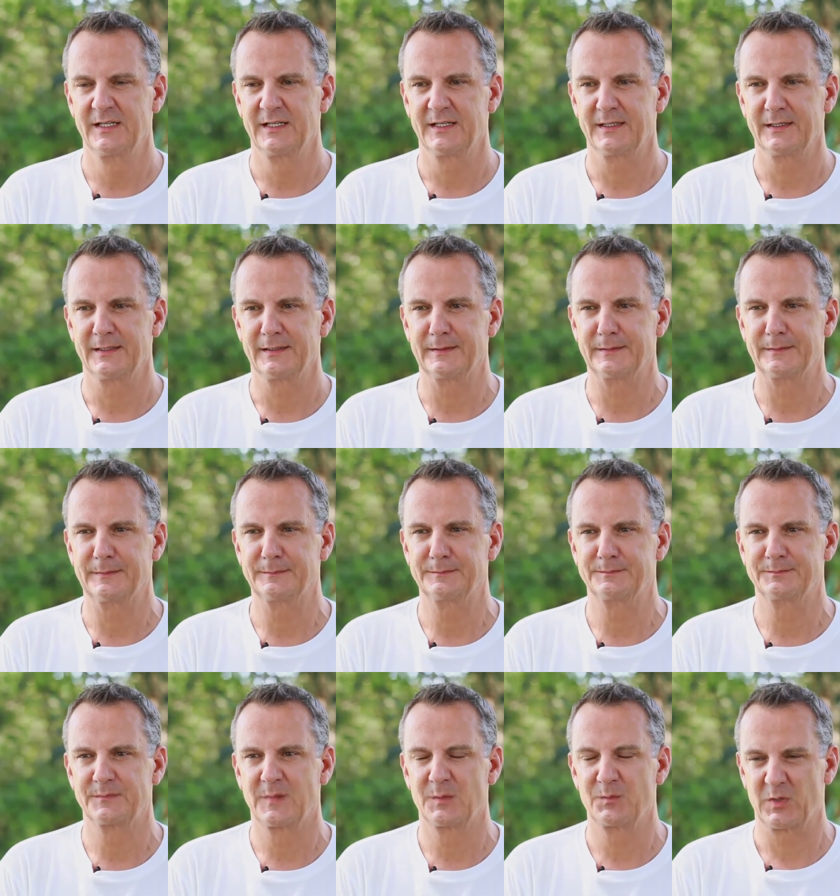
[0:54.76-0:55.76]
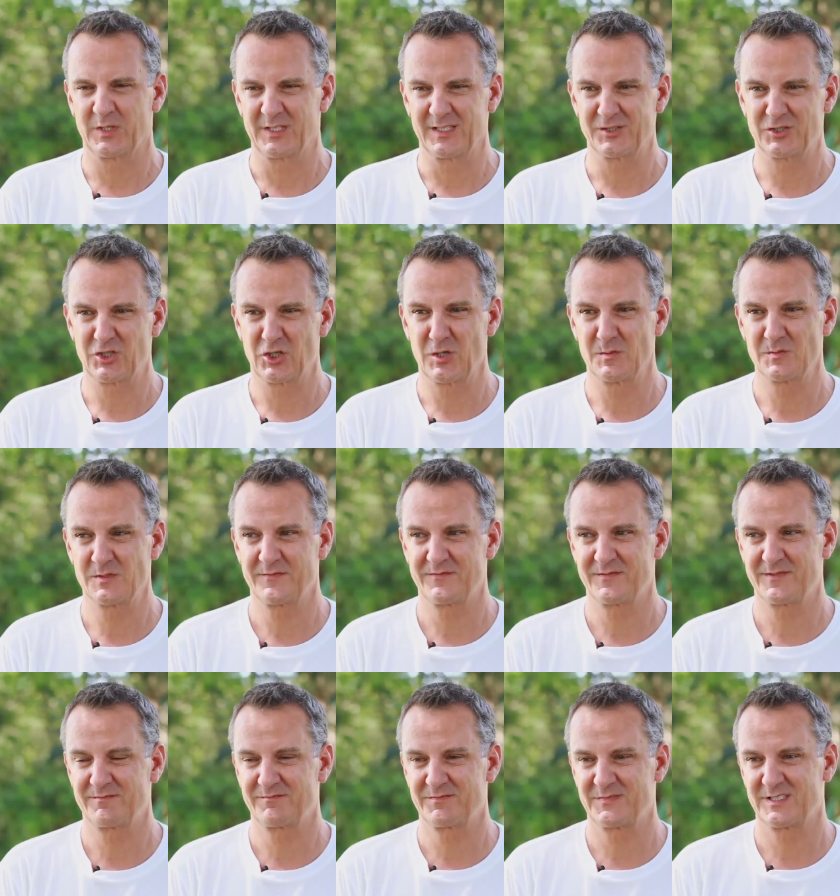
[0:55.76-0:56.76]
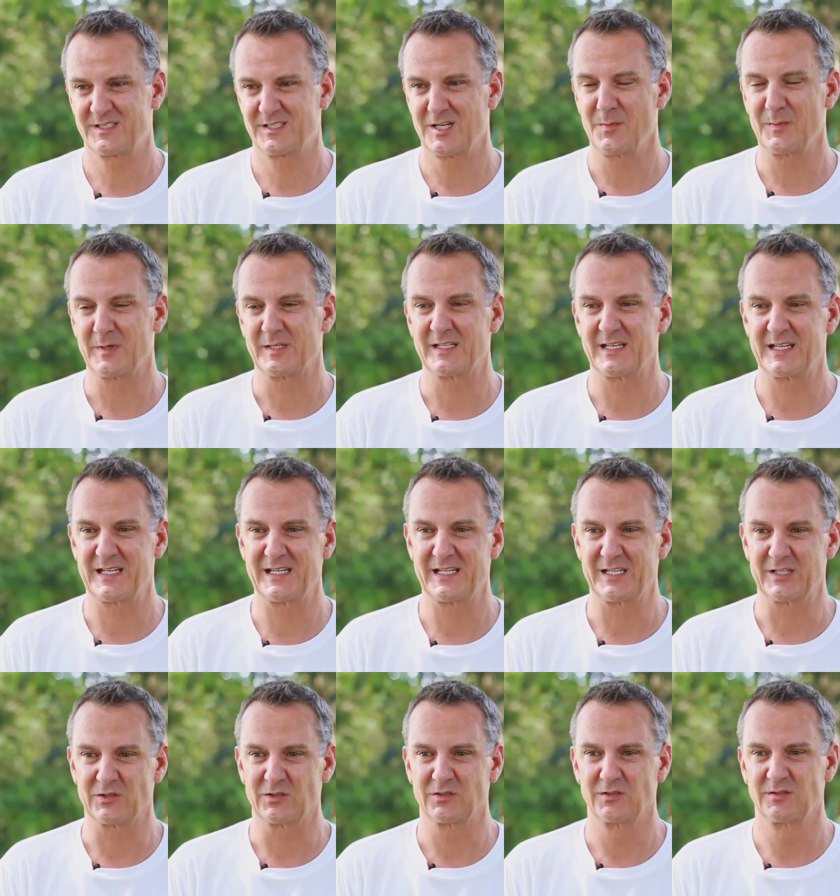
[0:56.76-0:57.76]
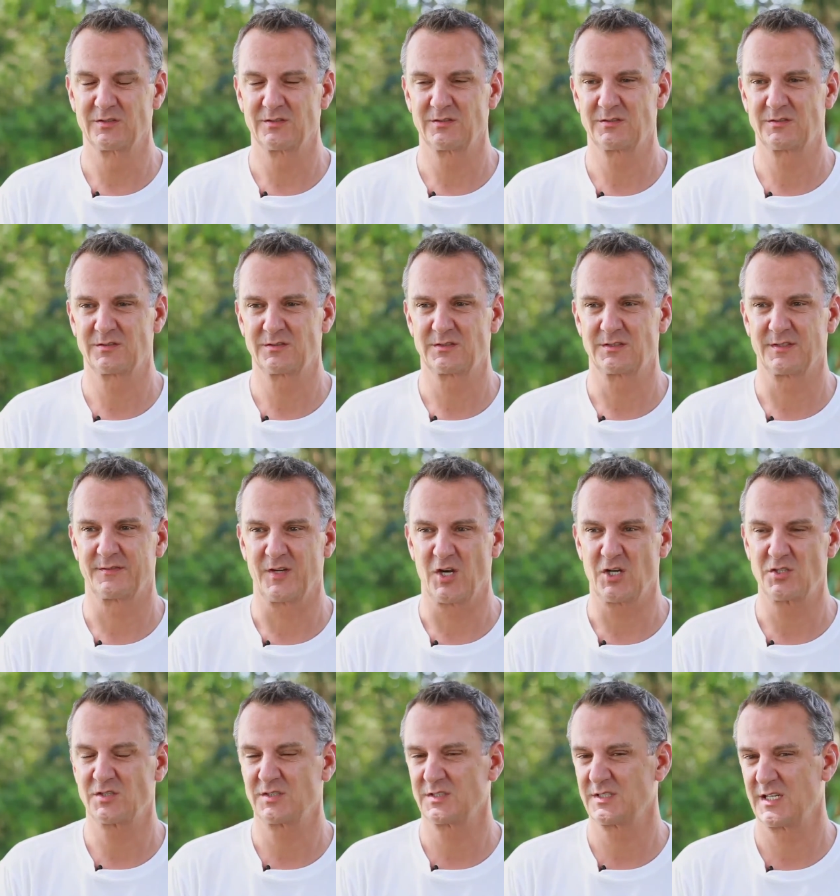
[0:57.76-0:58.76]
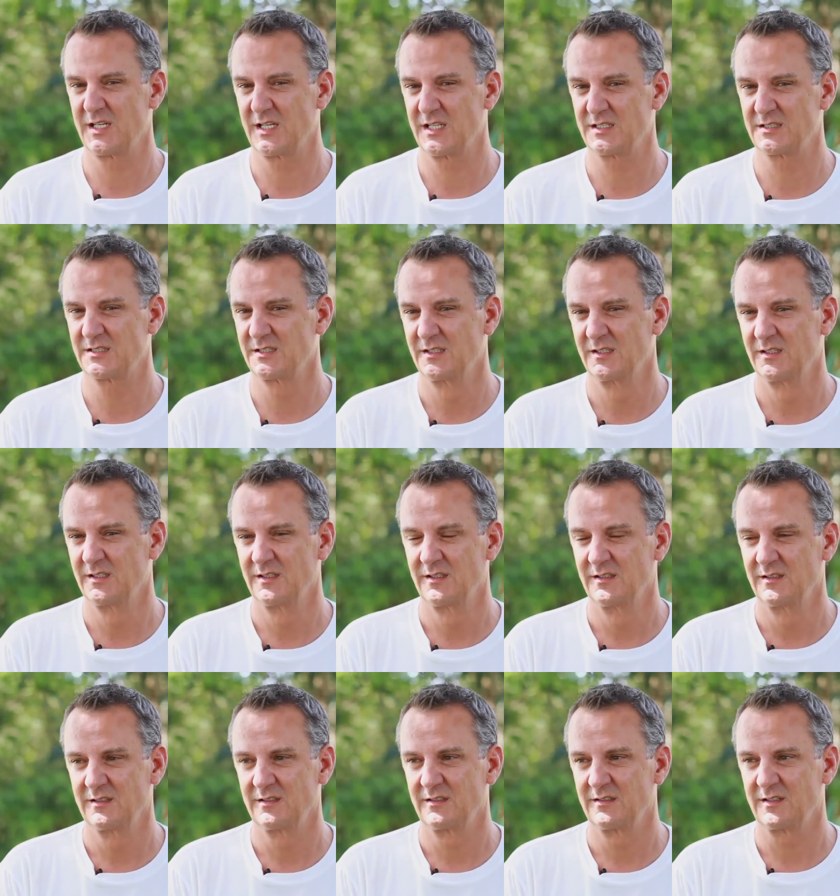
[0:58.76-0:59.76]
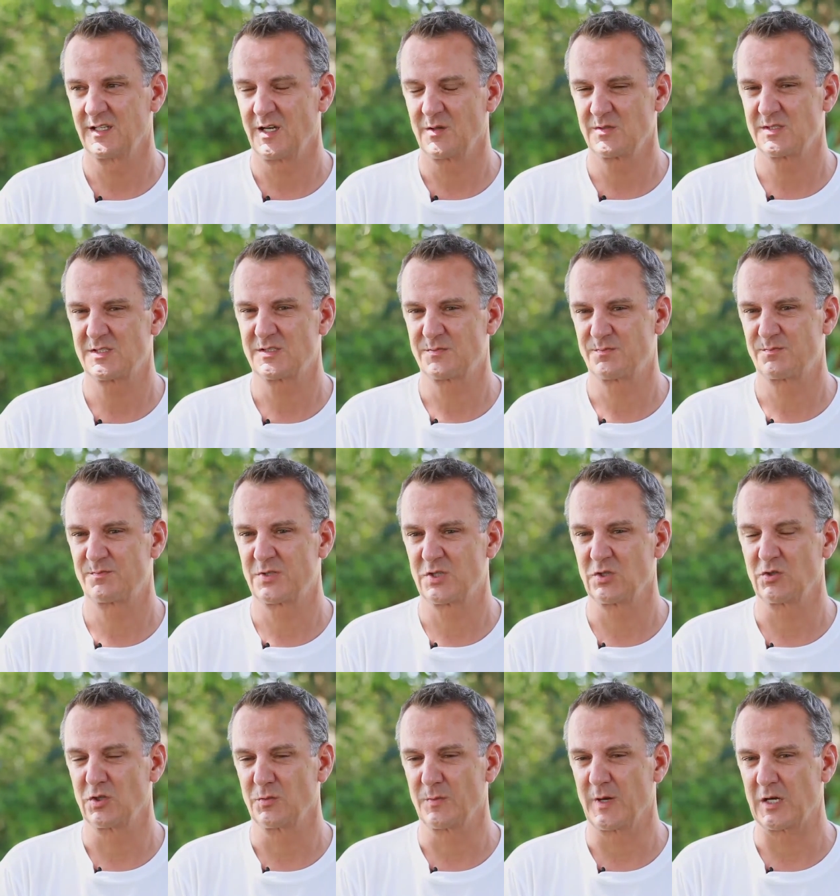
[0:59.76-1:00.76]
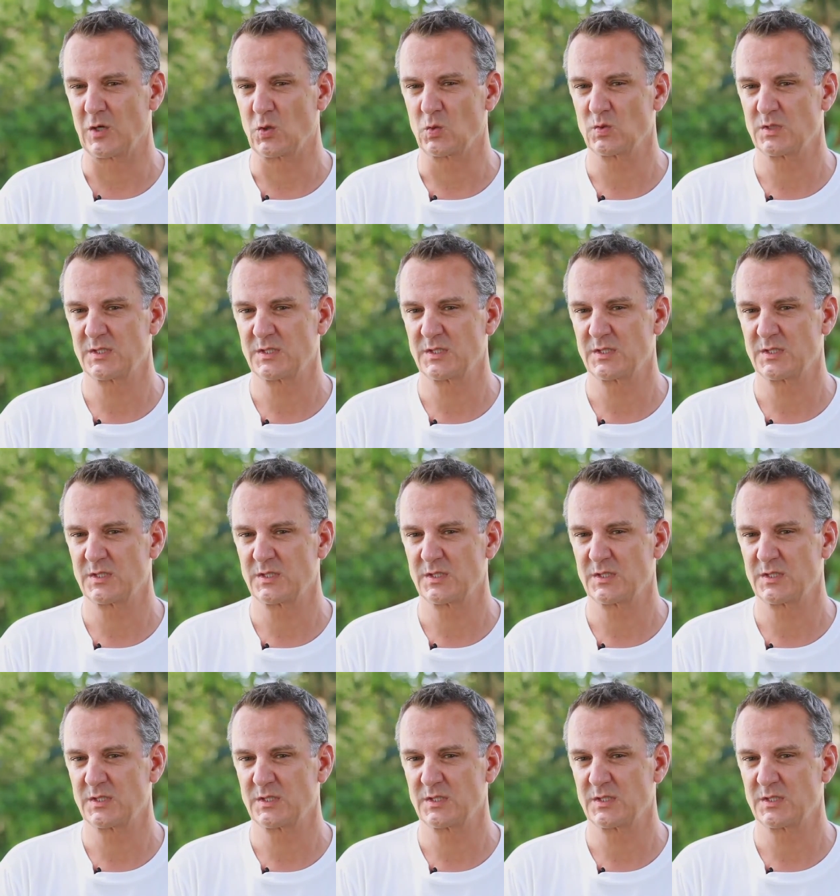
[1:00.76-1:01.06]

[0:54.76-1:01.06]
But in terms of coming here to Fountainhead, that was purely my own